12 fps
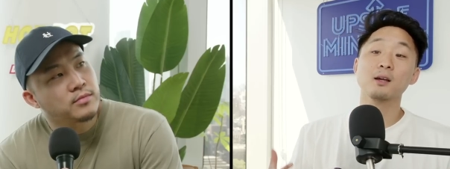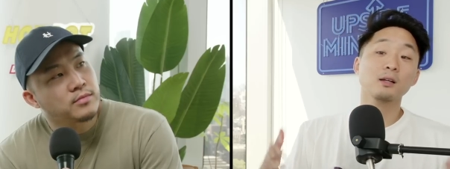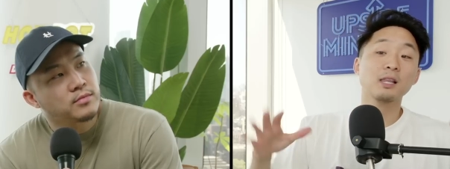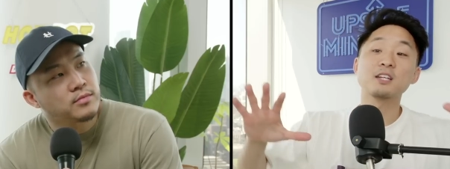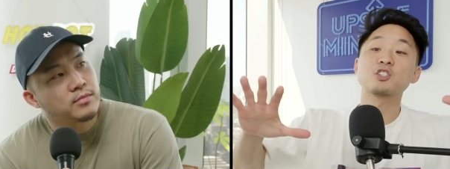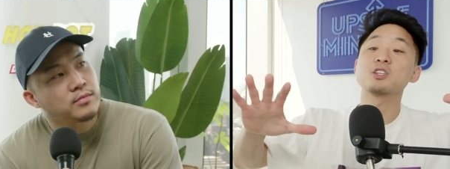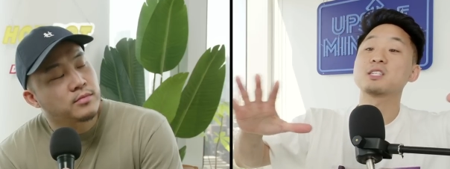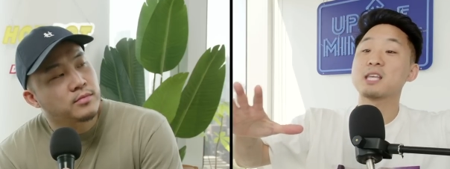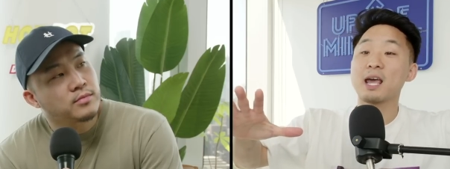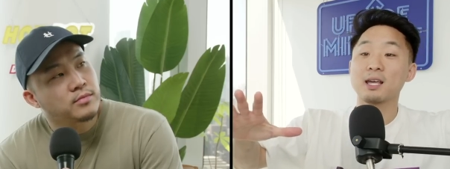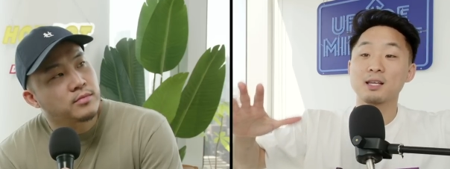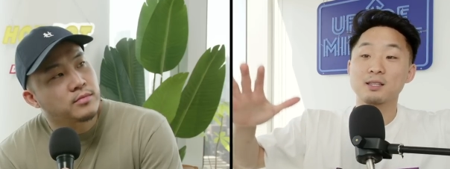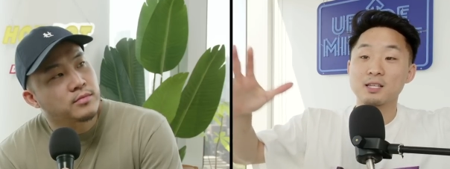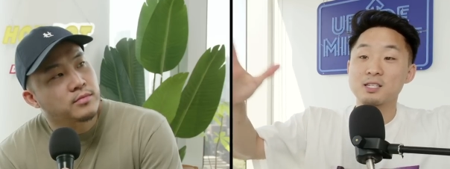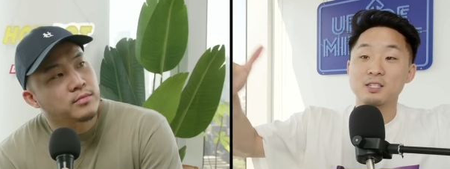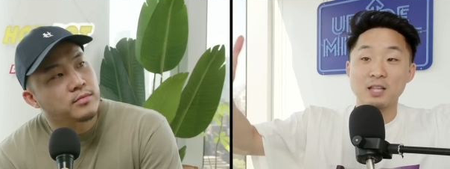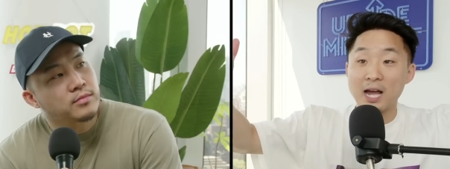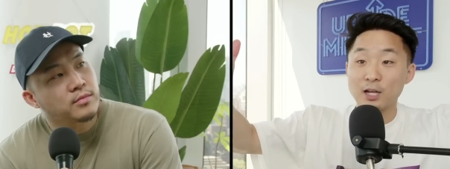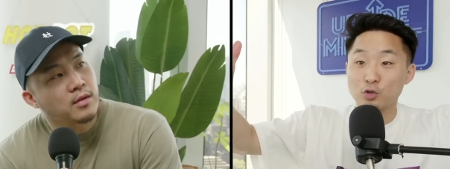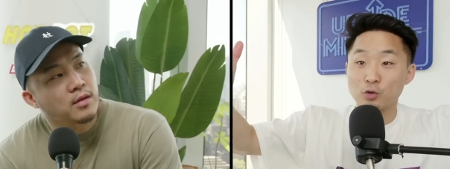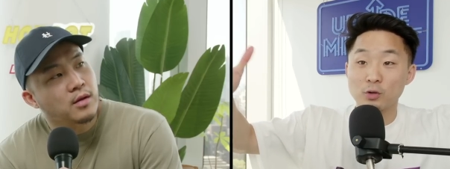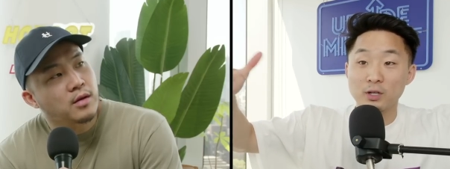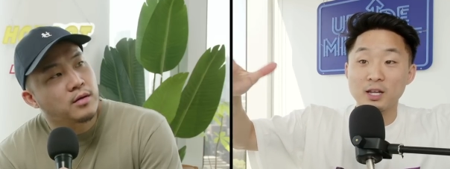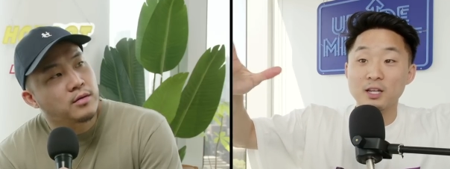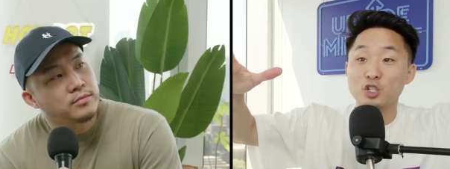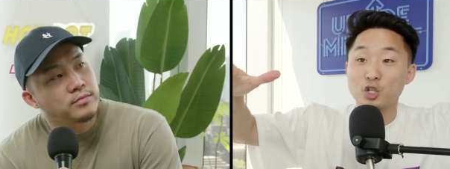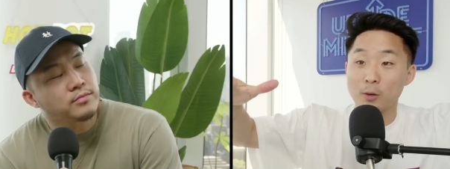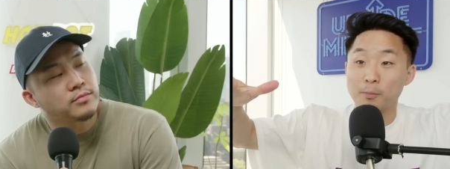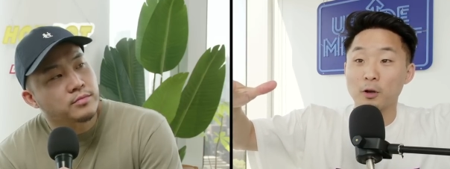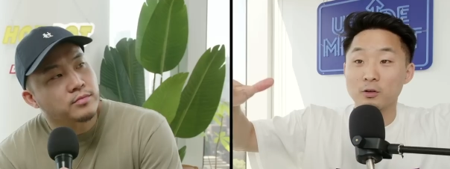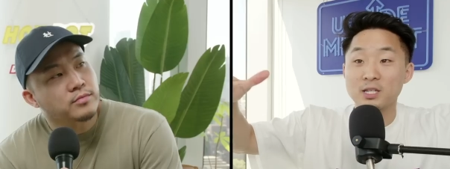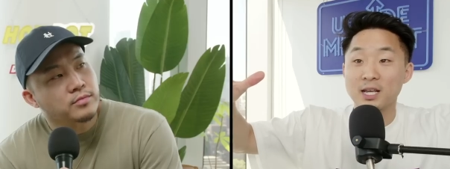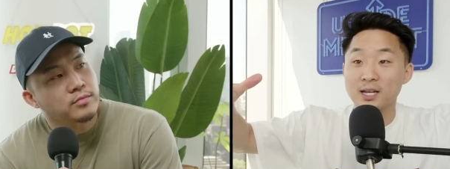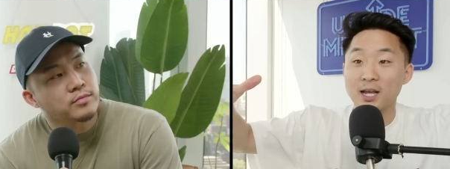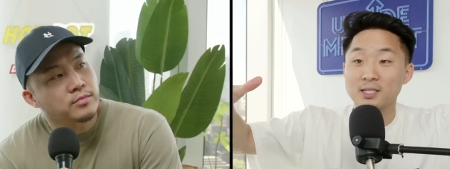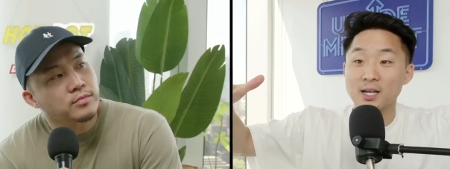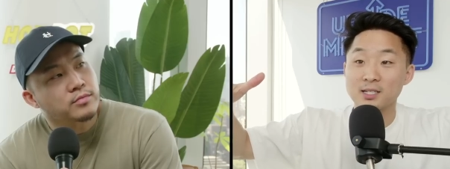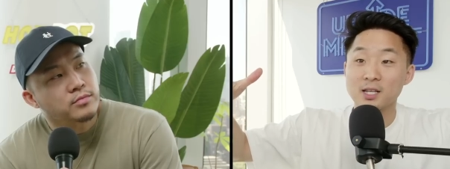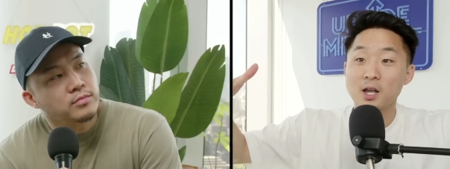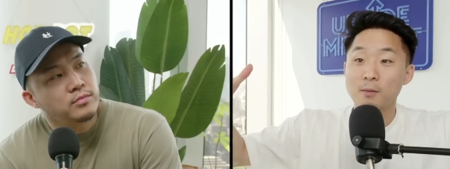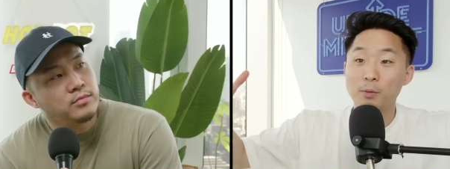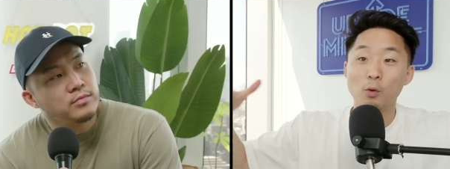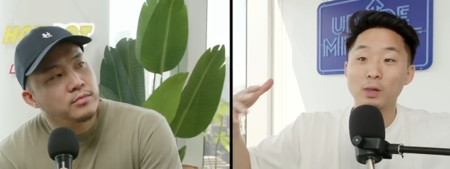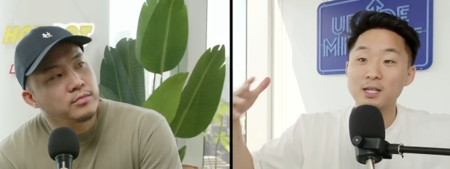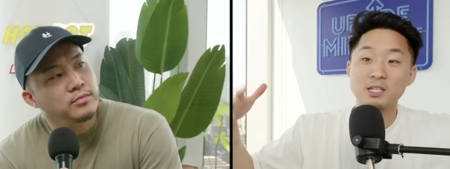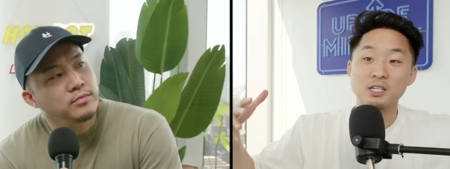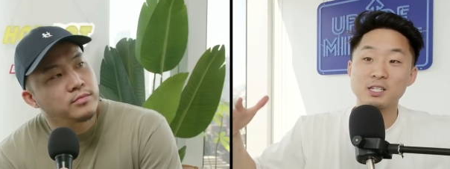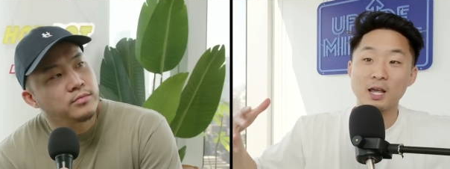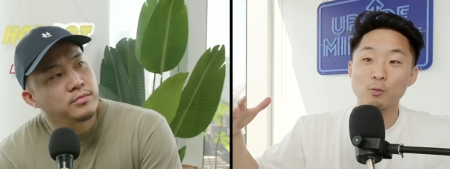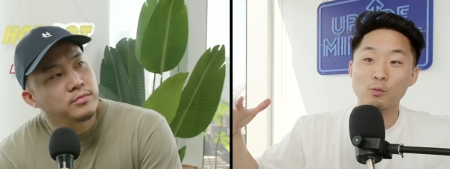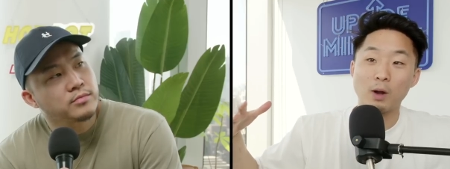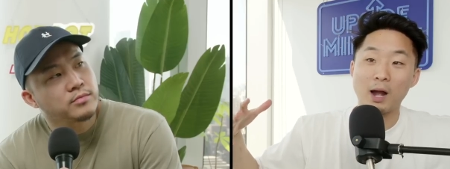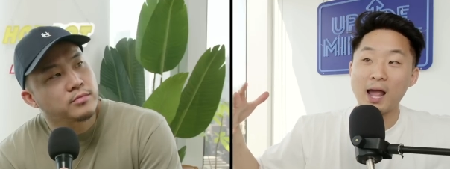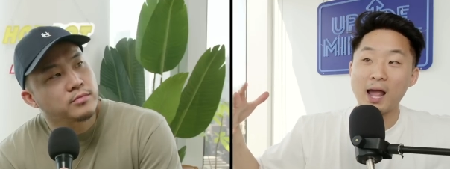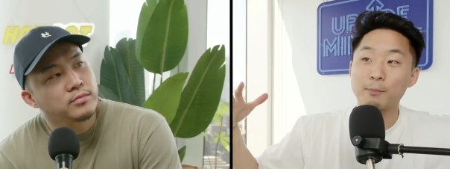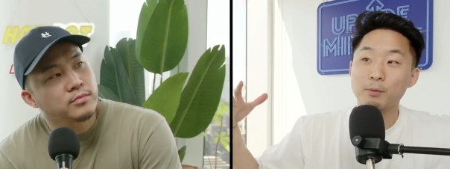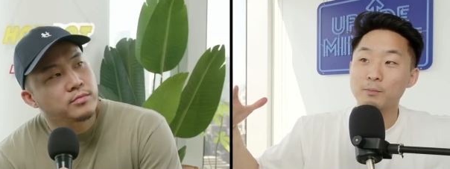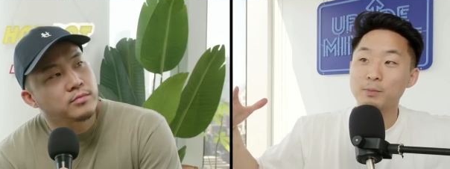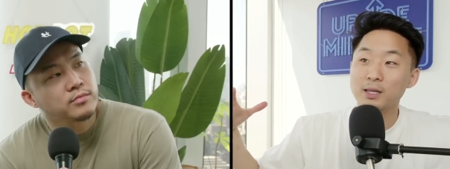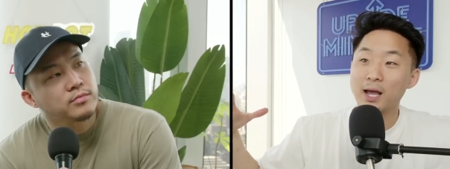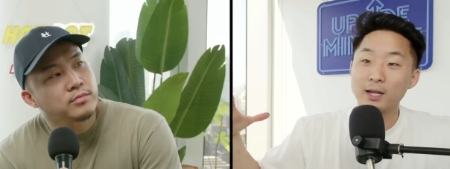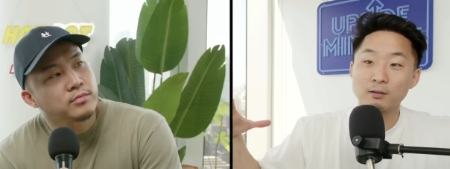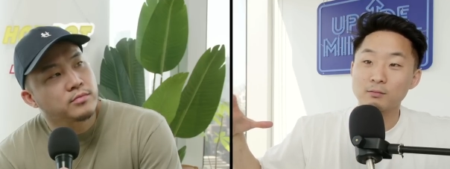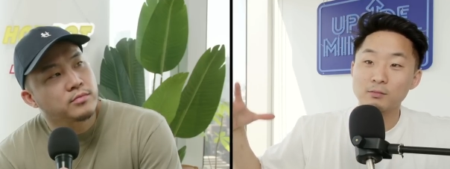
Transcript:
Speaker 1: Let's just say, this is not true. It didn't show up on our D N A test. But let's just say I happen to be like,